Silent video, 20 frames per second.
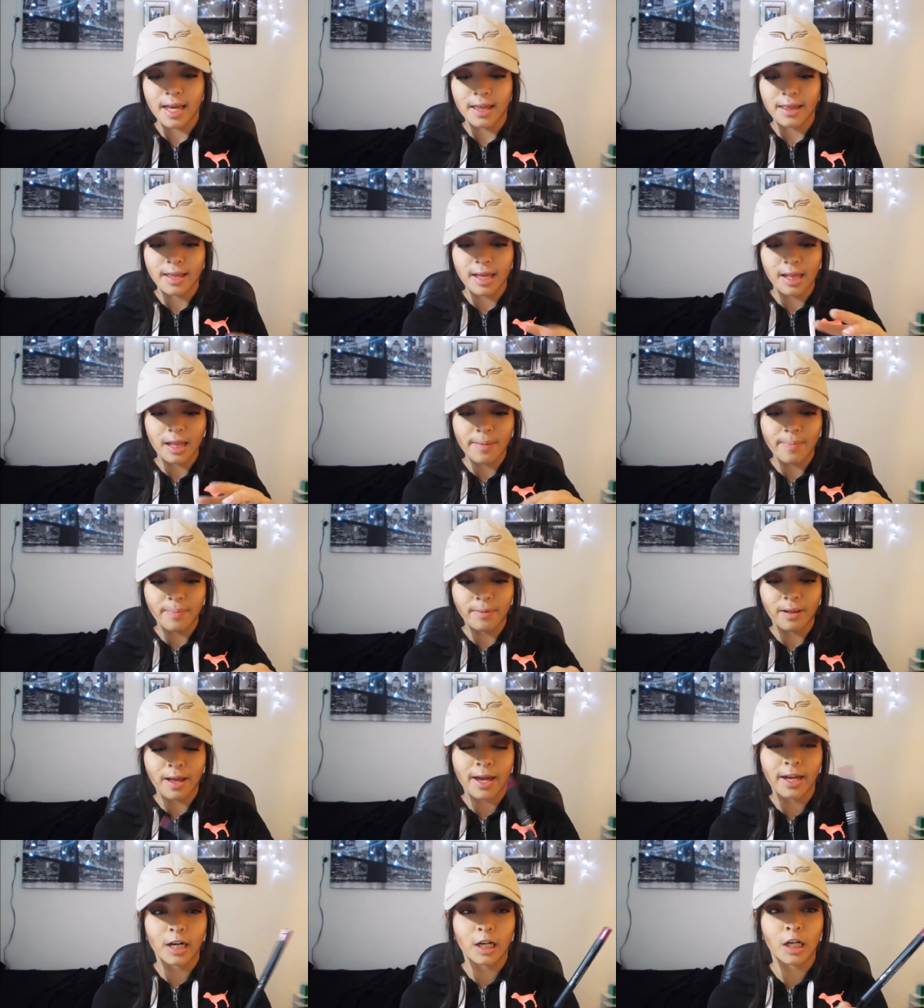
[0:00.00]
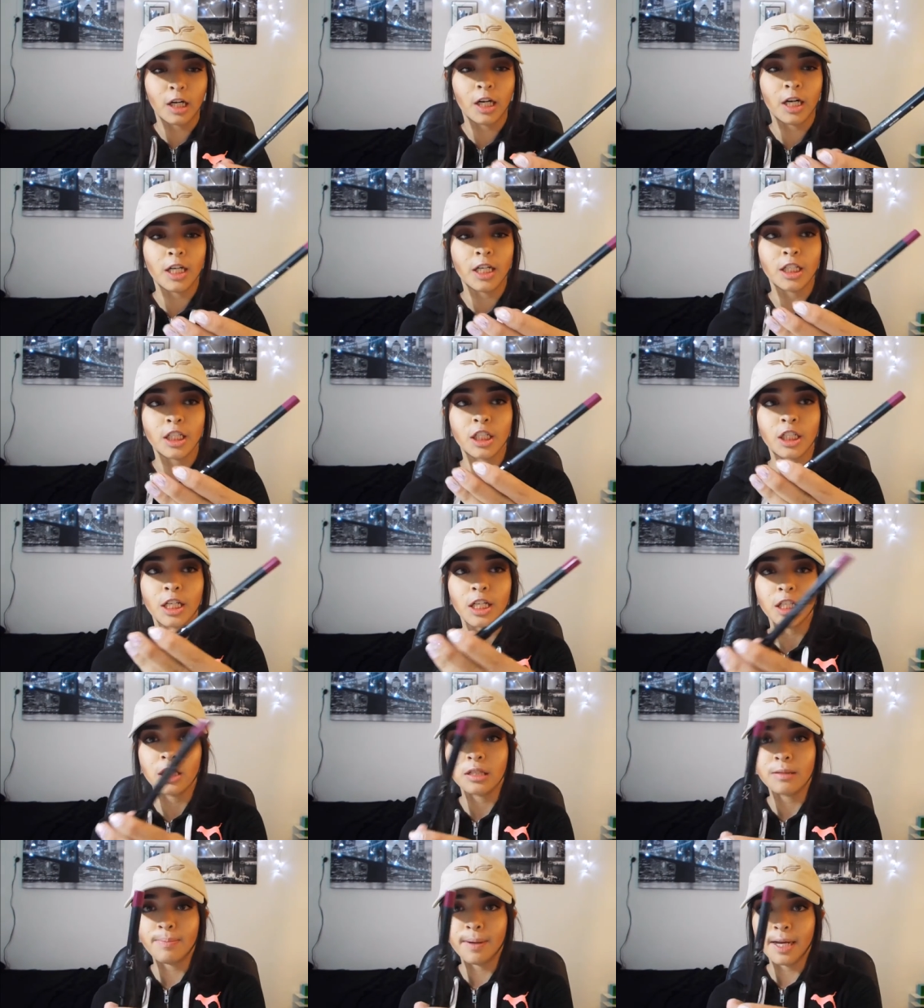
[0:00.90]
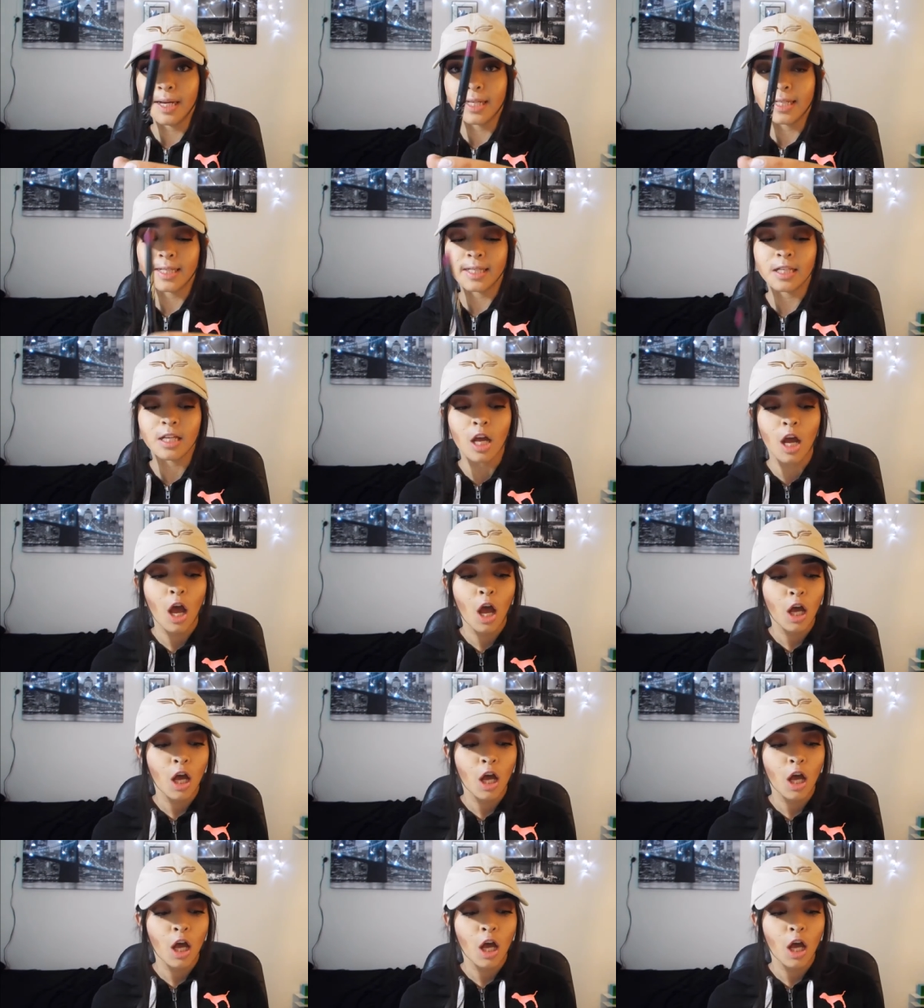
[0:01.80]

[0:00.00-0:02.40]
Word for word: the lip liner in shade Spice.